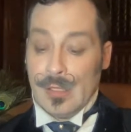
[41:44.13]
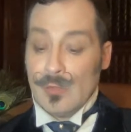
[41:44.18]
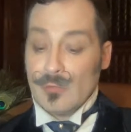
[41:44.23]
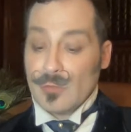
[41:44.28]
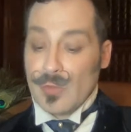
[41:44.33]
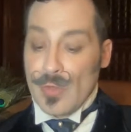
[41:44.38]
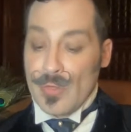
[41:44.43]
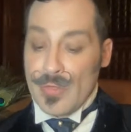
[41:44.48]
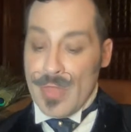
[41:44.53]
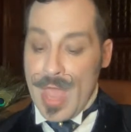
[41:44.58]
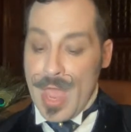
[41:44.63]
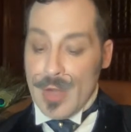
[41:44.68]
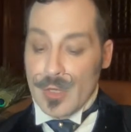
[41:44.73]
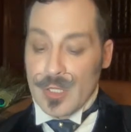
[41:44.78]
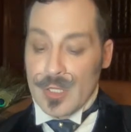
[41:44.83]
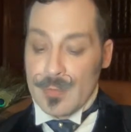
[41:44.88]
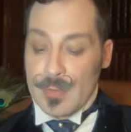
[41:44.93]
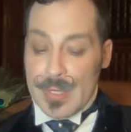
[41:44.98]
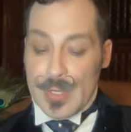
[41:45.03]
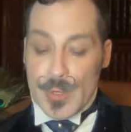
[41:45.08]
For there
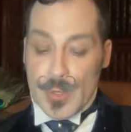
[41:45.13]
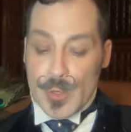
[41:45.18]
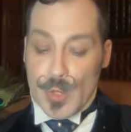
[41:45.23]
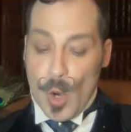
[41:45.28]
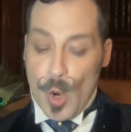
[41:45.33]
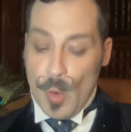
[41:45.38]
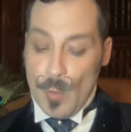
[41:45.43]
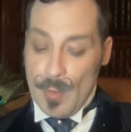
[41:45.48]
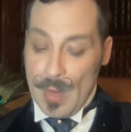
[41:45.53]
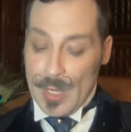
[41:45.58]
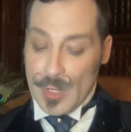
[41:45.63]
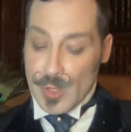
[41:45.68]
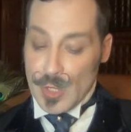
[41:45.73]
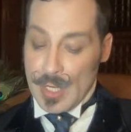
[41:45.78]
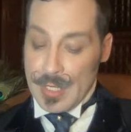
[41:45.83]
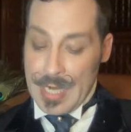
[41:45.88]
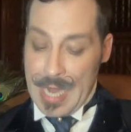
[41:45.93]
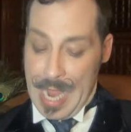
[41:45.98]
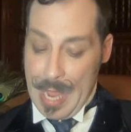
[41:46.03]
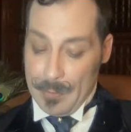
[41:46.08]
can be so much
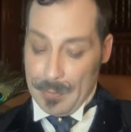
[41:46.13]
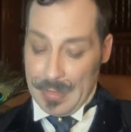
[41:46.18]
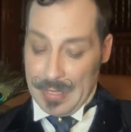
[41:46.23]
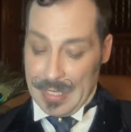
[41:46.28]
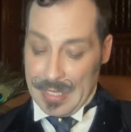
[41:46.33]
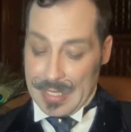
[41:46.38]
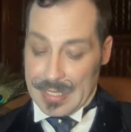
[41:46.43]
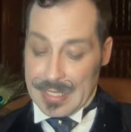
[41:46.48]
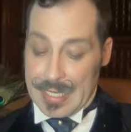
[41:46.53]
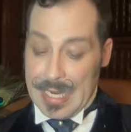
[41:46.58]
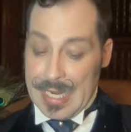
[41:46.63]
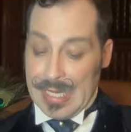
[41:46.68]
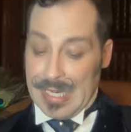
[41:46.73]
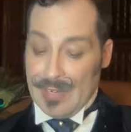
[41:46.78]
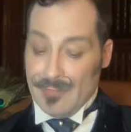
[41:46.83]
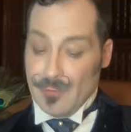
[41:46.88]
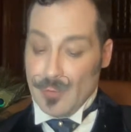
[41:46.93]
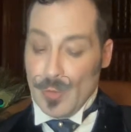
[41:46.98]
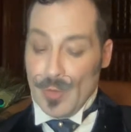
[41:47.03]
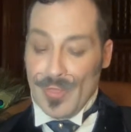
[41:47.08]
unhappiness
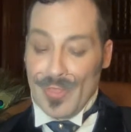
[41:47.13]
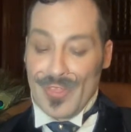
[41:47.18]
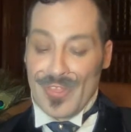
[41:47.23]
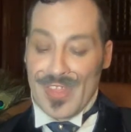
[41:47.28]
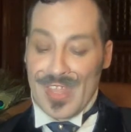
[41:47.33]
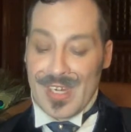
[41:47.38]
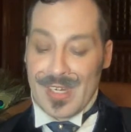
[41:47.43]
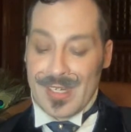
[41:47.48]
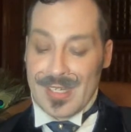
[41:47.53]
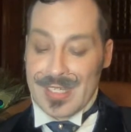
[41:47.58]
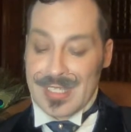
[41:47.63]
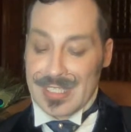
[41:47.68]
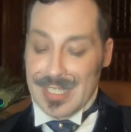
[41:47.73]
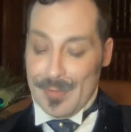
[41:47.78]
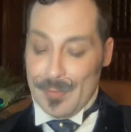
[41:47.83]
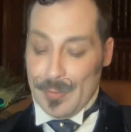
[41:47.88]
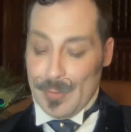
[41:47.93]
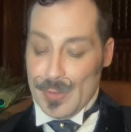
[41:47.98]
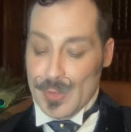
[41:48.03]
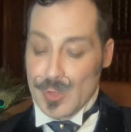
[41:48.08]
if your thin
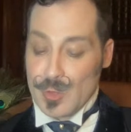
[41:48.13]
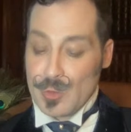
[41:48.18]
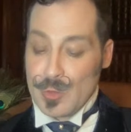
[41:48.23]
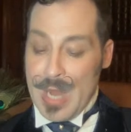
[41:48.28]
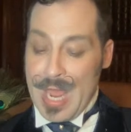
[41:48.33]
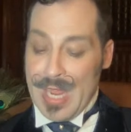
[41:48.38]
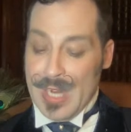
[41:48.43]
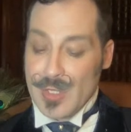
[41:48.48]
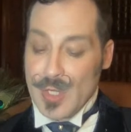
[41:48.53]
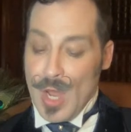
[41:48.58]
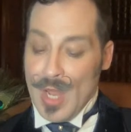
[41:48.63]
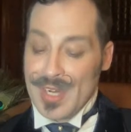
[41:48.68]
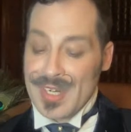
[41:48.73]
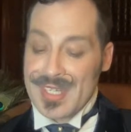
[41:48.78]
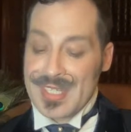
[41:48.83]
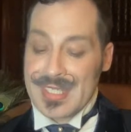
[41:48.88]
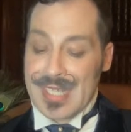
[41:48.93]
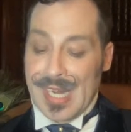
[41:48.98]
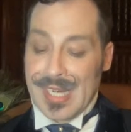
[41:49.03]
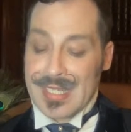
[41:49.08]
slippers tread on
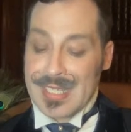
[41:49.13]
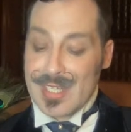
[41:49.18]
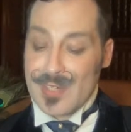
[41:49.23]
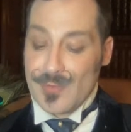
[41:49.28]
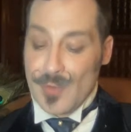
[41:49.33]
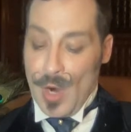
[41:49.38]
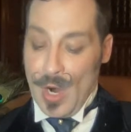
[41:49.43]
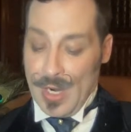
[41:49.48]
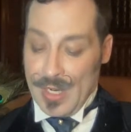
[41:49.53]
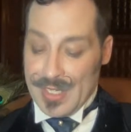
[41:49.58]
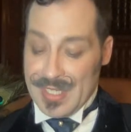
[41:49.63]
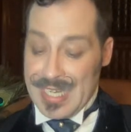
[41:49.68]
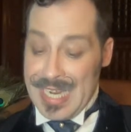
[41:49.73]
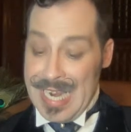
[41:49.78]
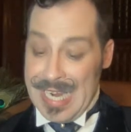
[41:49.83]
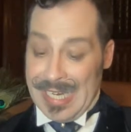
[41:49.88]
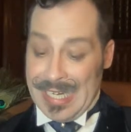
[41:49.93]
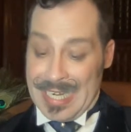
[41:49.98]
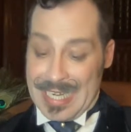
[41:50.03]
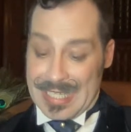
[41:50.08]
sensitive hearts
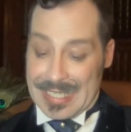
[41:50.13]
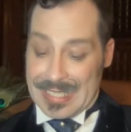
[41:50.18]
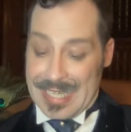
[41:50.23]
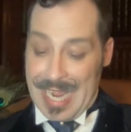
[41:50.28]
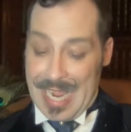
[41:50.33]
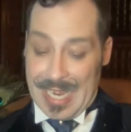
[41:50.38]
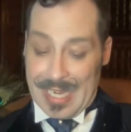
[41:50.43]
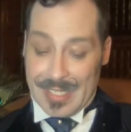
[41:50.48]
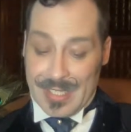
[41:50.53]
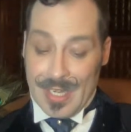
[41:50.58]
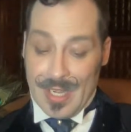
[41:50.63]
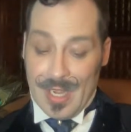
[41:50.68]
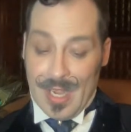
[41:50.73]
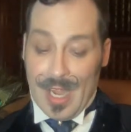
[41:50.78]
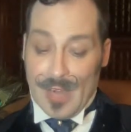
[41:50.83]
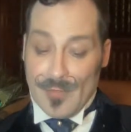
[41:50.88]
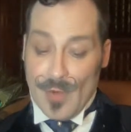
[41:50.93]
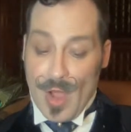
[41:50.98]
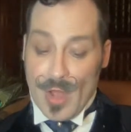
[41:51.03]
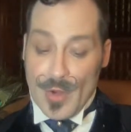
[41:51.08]
instead
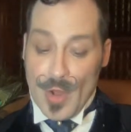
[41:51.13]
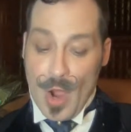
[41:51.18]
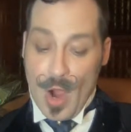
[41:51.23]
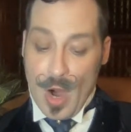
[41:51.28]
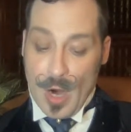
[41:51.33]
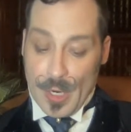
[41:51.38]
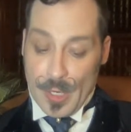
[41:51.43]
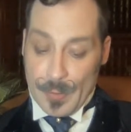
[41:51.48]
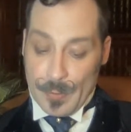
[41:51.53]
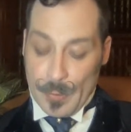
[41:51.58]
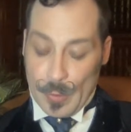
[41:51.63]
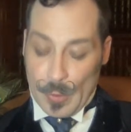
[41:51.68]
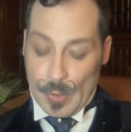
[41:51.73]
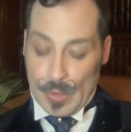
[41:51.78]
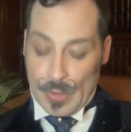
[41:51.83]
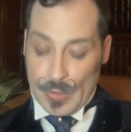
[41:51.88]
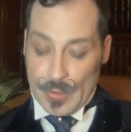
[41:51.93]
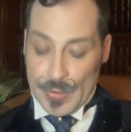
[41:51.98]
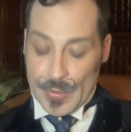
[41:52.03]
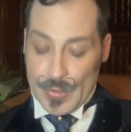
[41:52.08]
of on hard
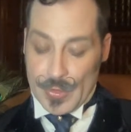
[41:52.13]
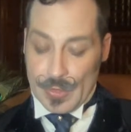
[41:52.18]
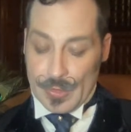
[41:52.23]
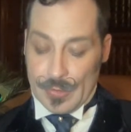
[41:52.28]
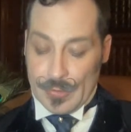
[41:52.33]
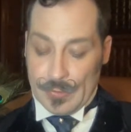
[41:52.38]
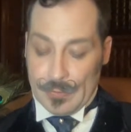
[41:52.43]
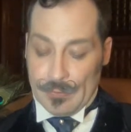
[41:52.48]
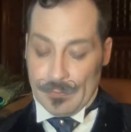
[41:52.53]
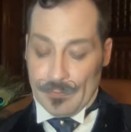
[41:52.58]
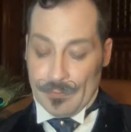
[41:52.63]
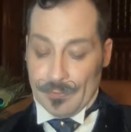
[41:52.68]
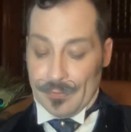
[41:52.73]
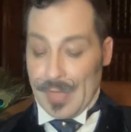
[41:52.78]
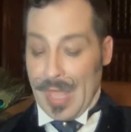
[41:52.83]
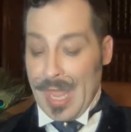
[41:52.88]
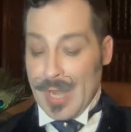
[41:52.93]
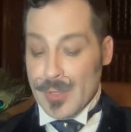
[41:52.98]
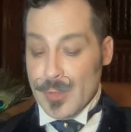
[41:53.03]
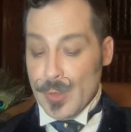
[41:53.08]
boards.
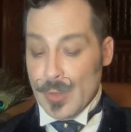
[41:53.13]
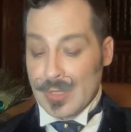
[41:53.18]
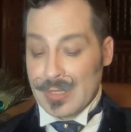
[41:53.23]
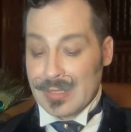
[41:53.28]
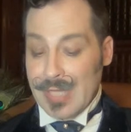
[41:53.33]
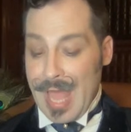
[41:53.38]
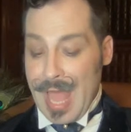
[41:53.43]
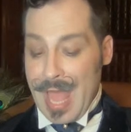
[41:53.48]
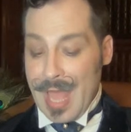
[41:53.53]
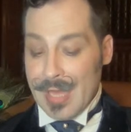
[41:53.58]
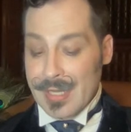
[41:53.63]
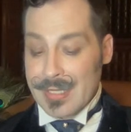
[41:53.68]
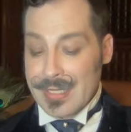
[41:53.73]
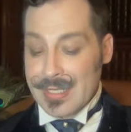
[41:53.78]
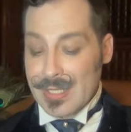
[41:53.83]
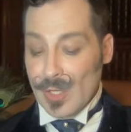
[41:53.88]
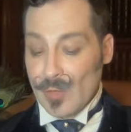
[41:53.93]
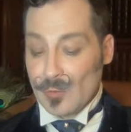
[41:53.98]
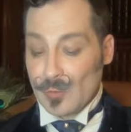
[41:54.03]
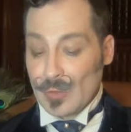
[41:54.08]
And your glad
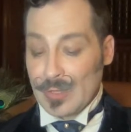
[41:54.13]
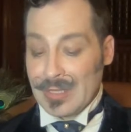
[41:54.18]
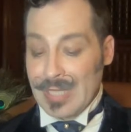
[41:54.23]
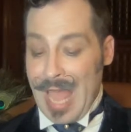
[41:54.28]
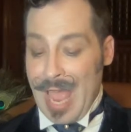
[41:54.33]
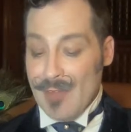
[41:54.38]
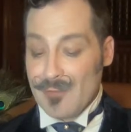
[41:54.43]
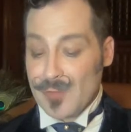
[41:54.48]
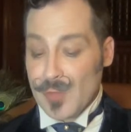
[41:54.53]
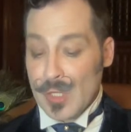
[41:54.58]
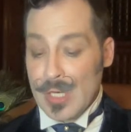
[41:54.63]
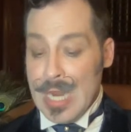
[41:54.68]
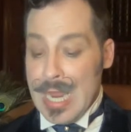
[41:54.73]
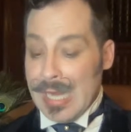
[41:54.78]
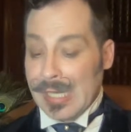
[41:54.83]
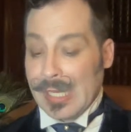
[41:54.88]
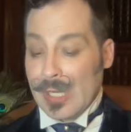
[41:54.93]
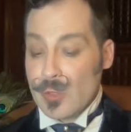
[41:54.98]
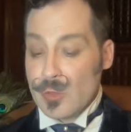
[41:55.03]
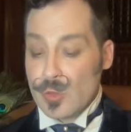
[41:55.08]
silvery laughter
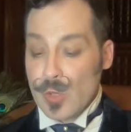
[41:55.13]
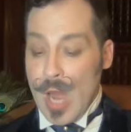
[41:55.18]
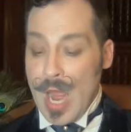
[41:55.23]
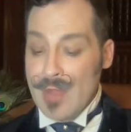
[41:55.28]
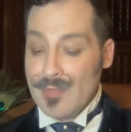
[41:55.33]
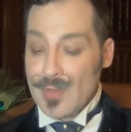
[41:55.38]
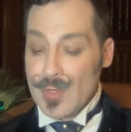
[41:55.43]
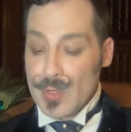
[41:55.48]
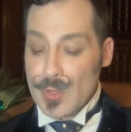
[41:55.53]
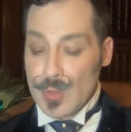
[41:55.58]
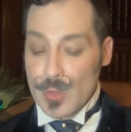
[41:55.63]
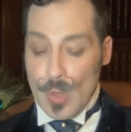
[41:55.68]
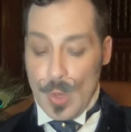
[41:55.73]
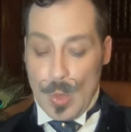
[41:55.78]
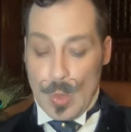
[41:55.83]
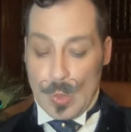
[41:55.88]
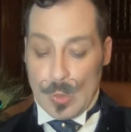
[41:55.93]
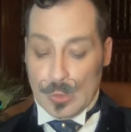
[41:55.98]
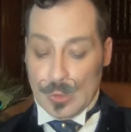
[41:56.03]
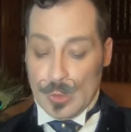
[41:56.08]
can drive a
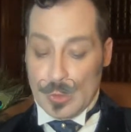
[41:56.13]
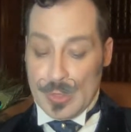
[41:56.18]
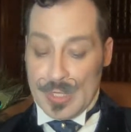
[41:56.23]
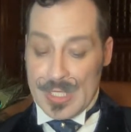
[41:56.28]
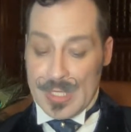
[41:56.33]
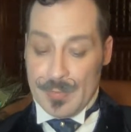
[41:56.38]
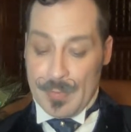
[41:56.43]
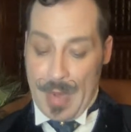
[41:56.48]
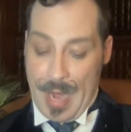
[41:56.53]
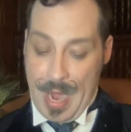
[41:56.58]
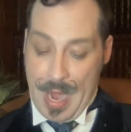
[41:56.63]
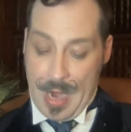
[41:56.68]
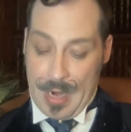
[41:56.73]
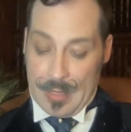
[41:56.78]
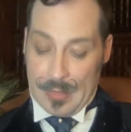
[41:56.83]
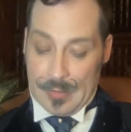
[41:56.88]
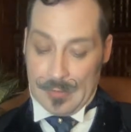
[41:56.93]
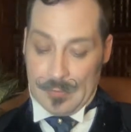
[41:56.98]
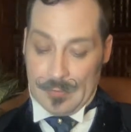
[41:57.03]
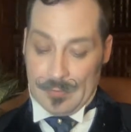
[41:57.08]
soul to despair.